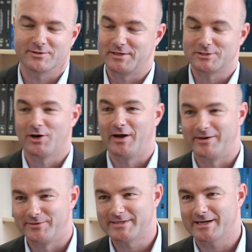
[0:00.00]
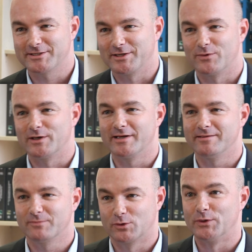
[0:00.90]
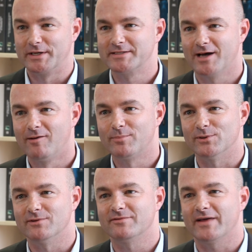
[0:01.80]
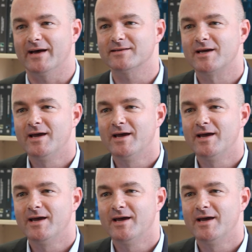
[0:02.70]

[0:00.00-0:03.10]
I think China is actually a really good example of that.